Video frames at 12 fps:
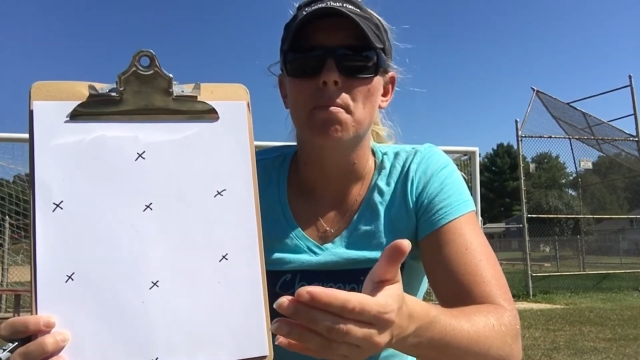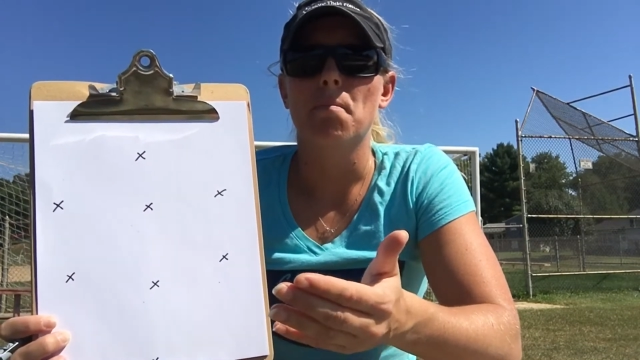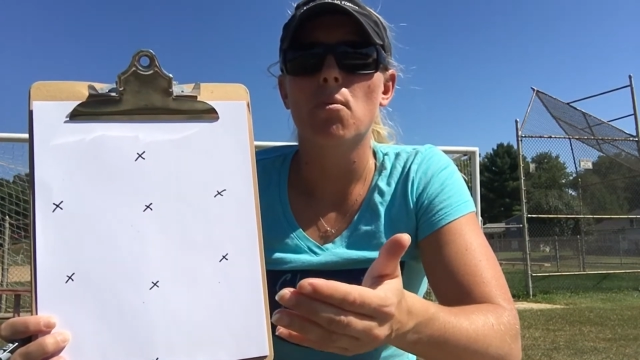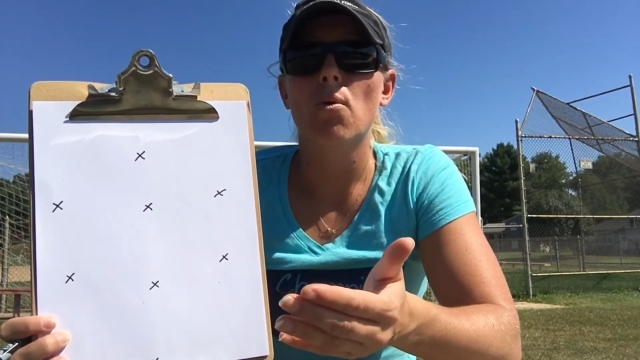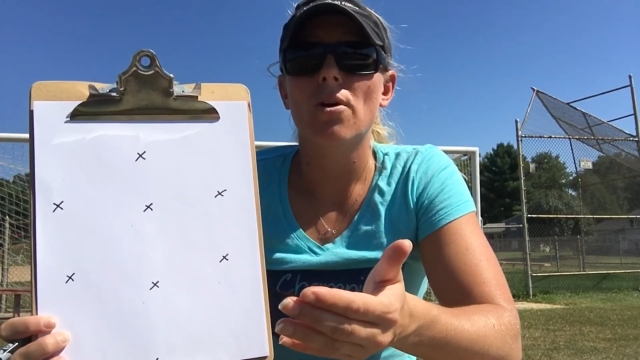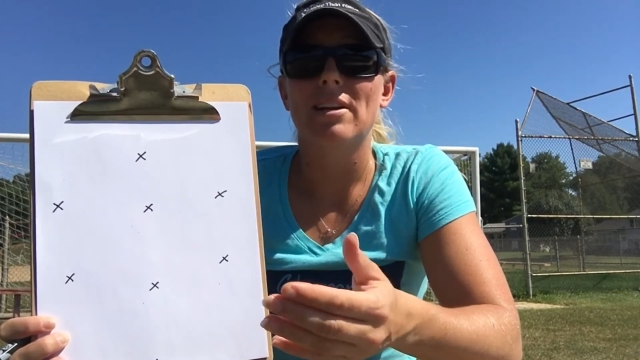
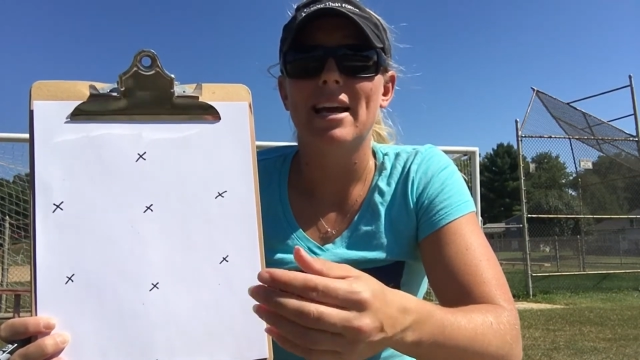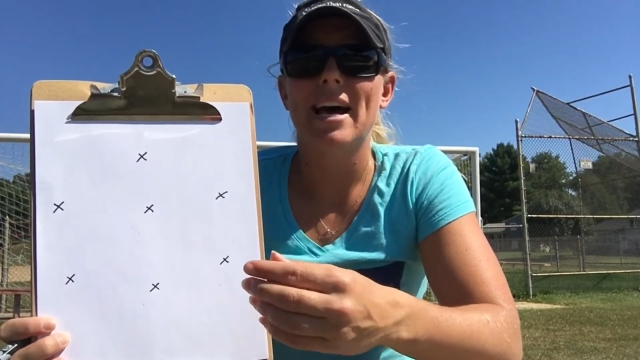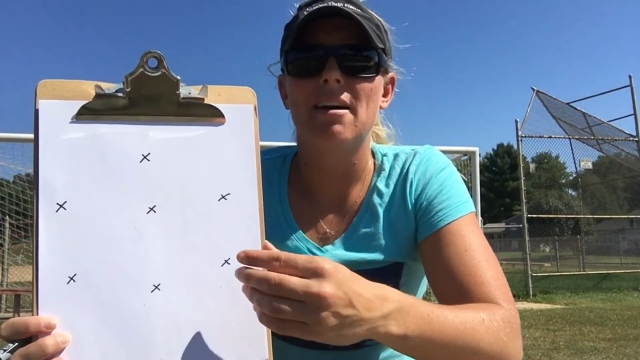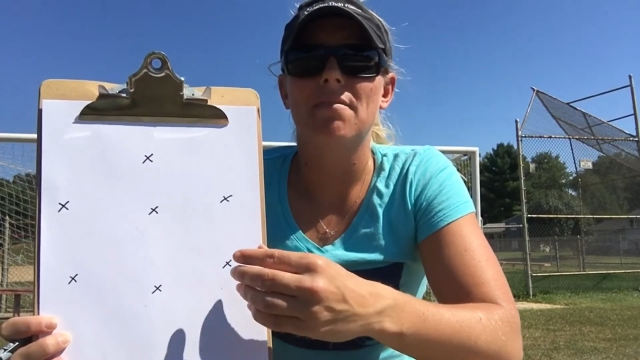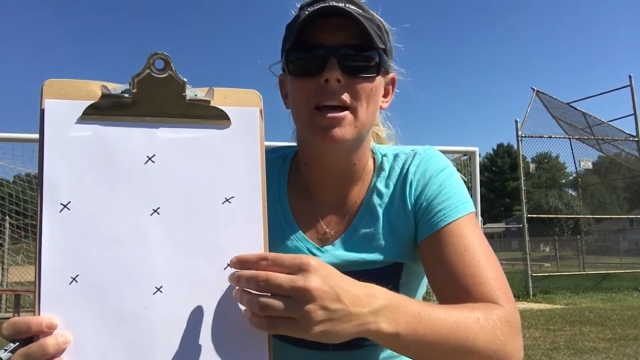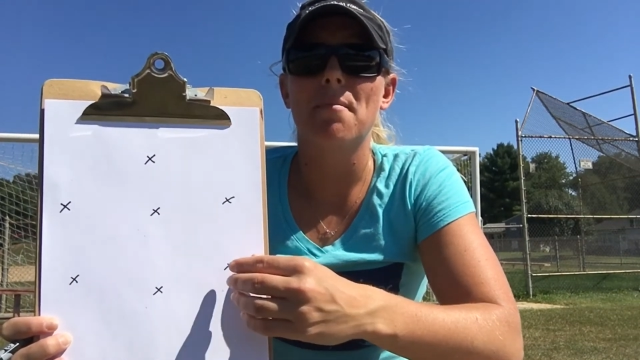more to
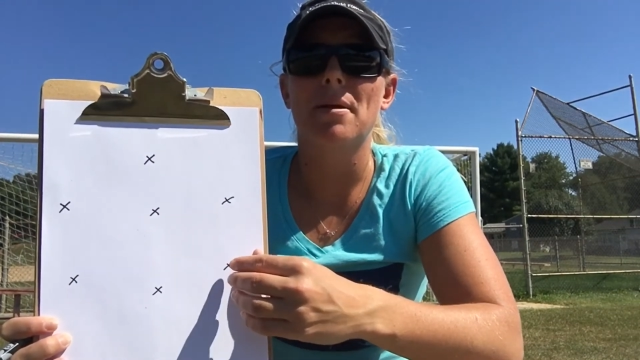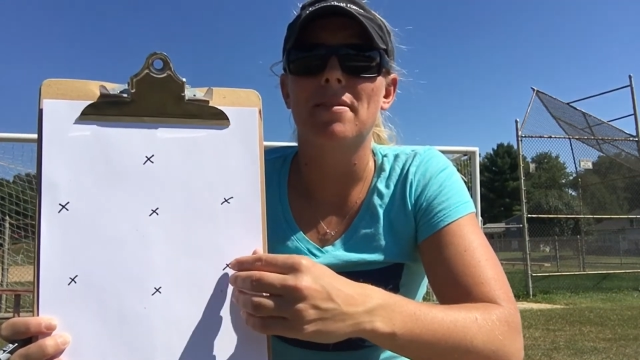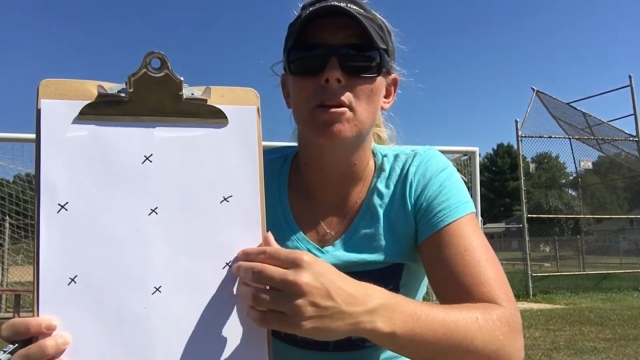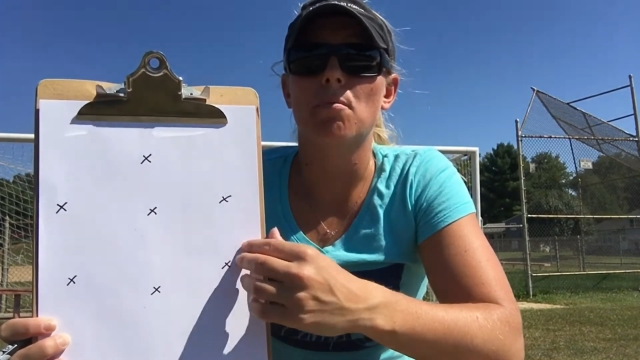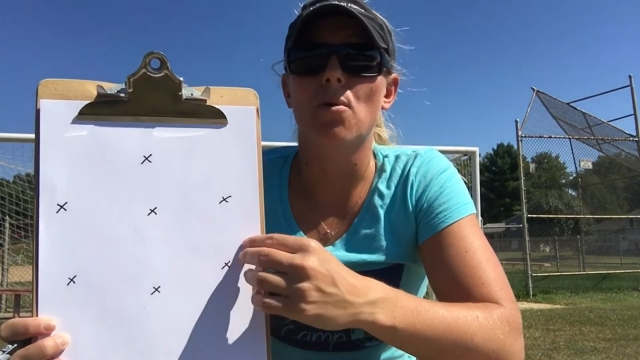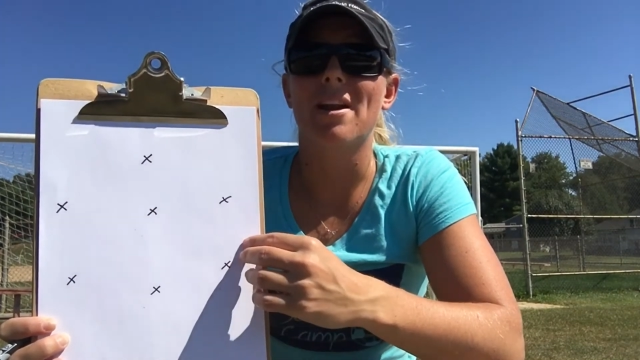have them in
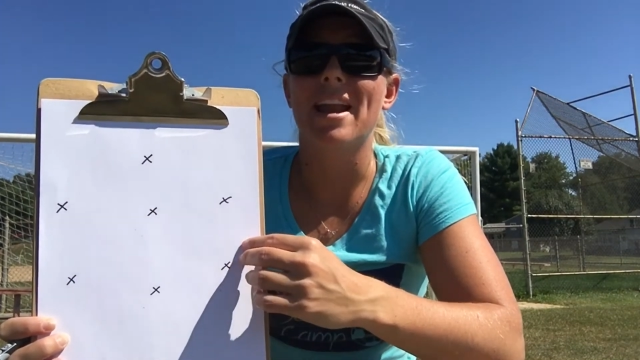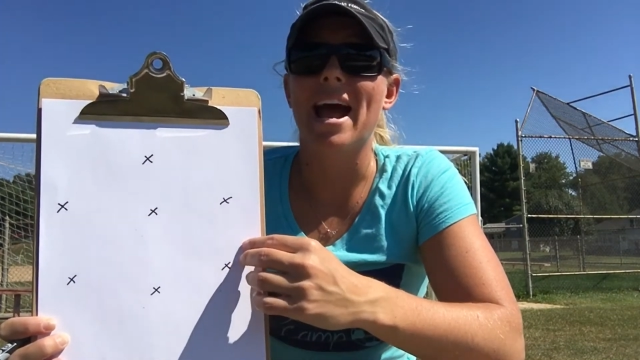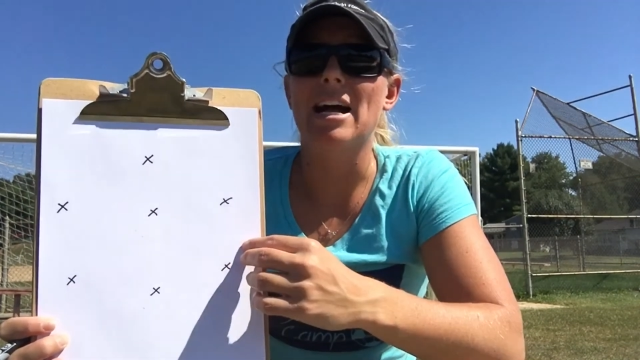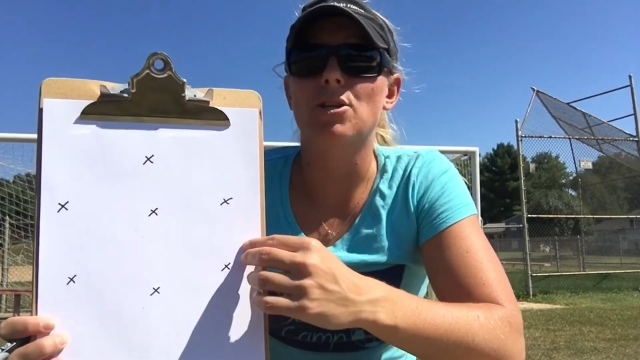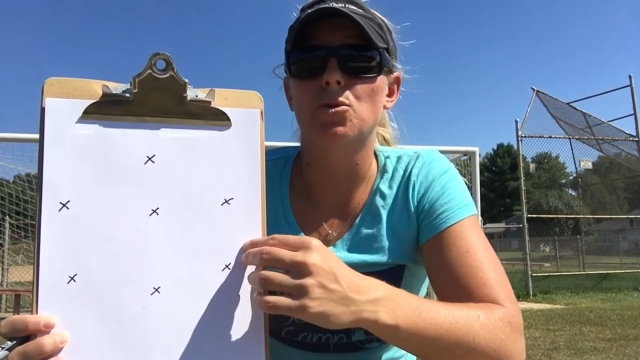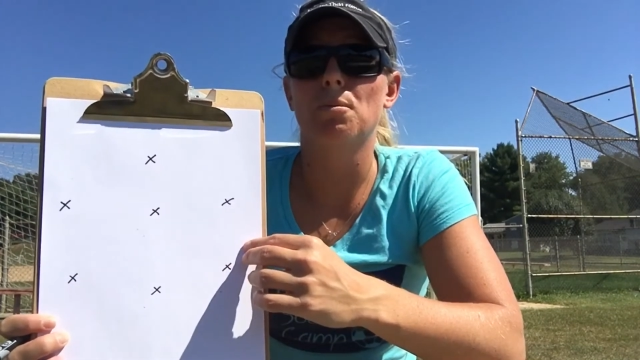their more
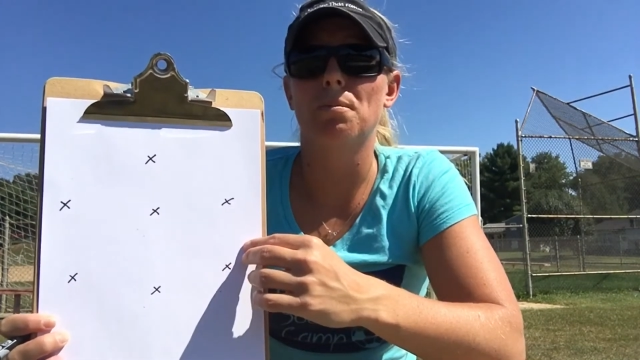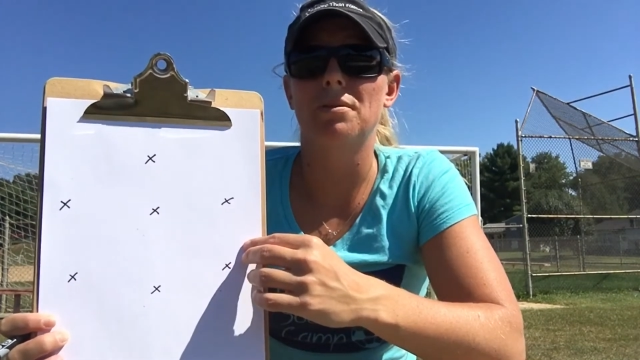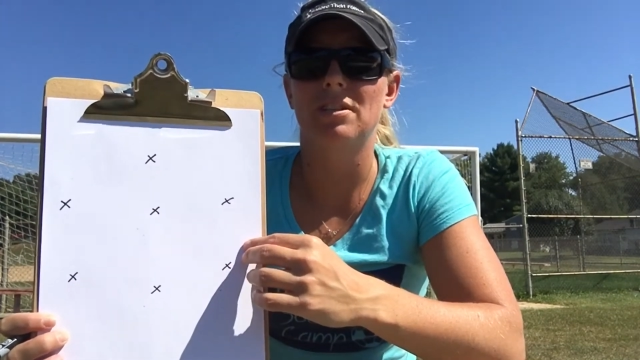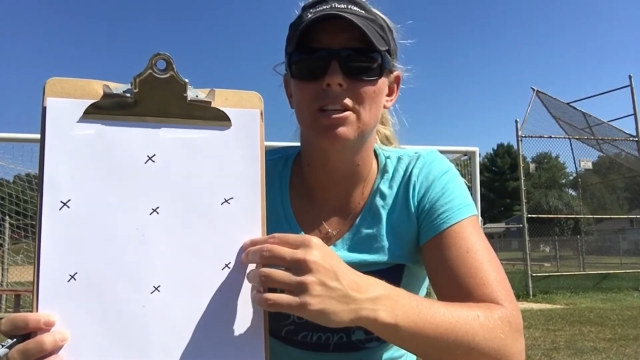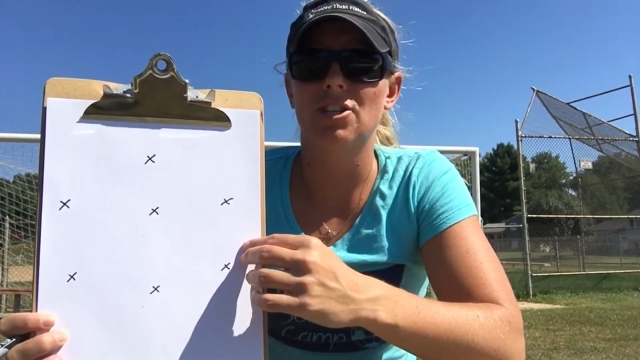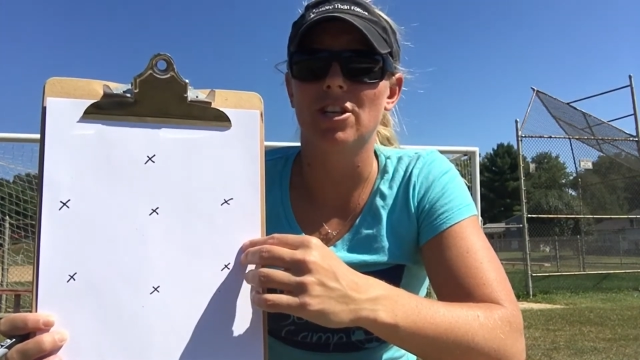natural
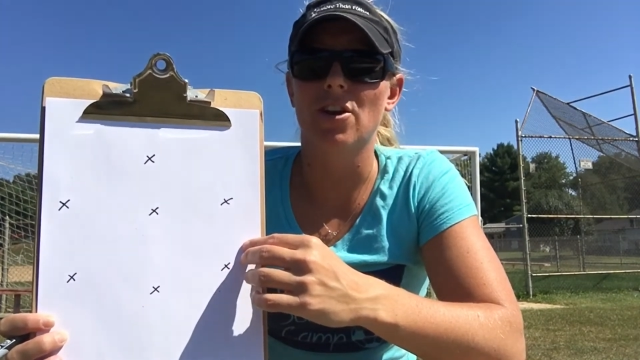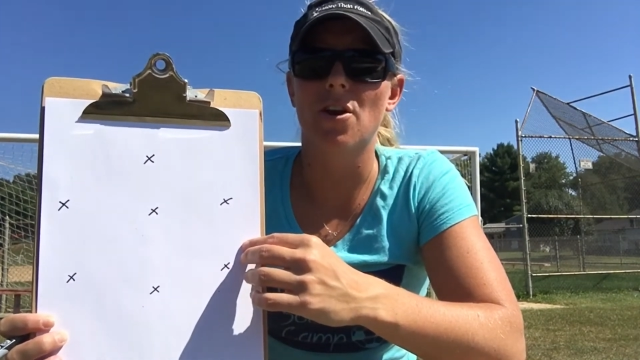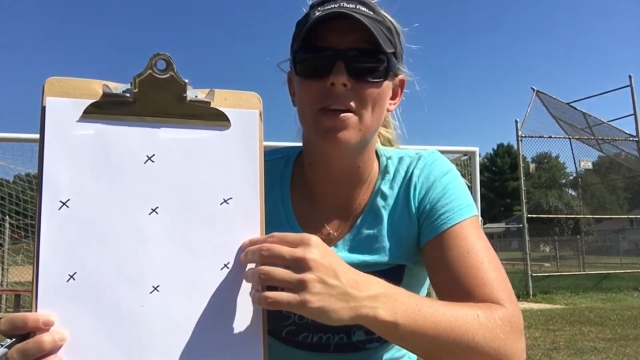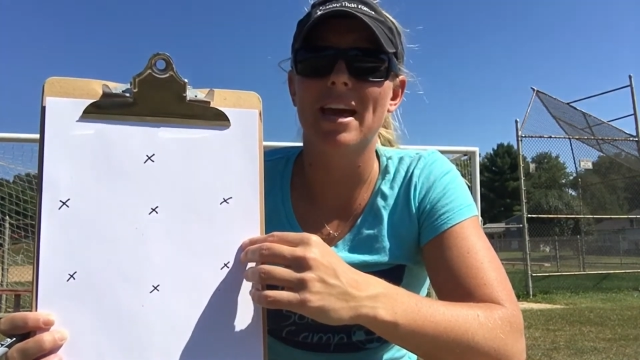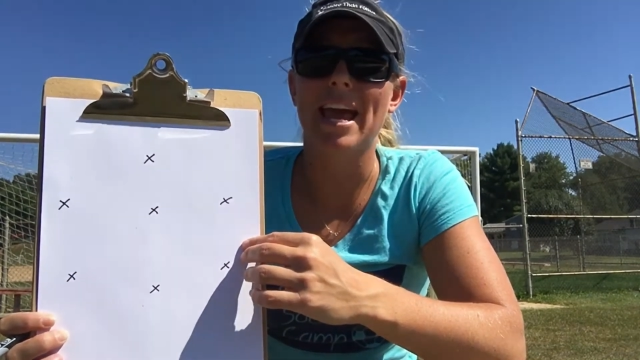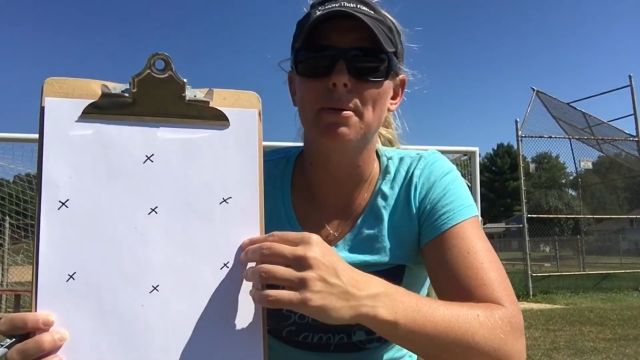position. Are
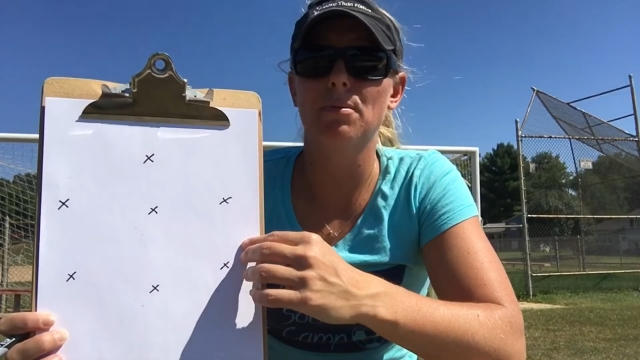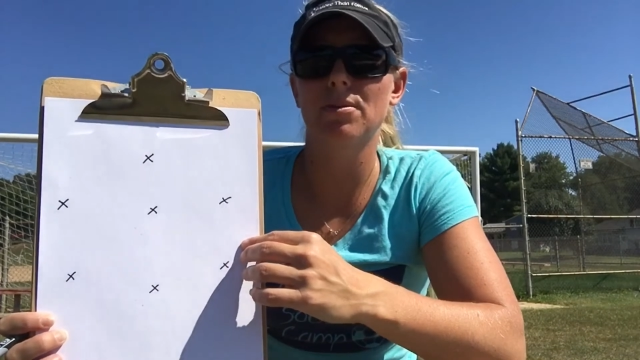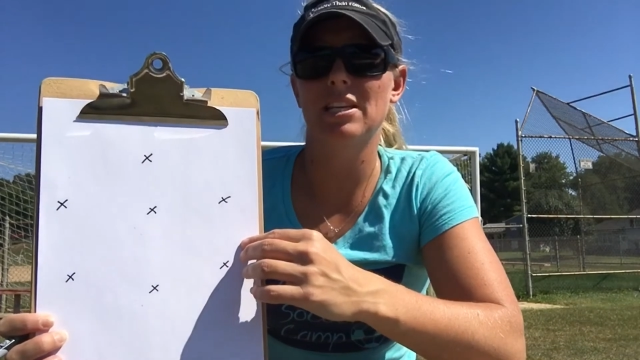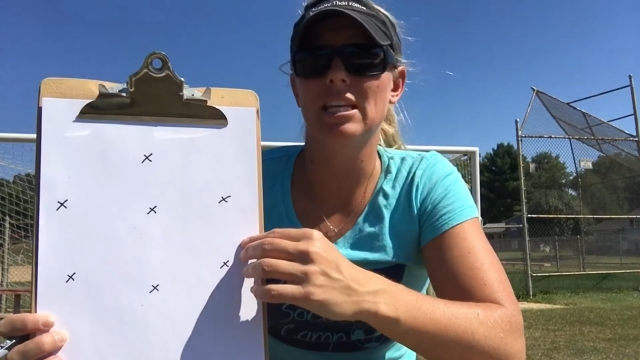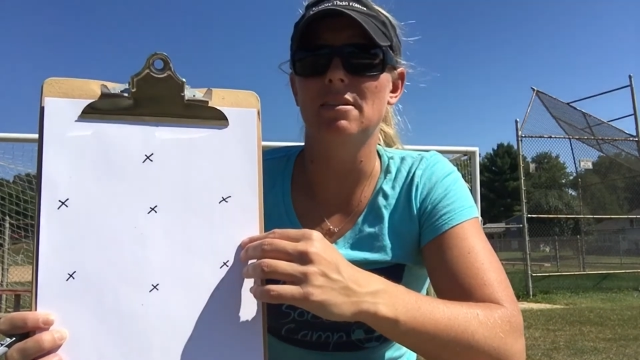they able to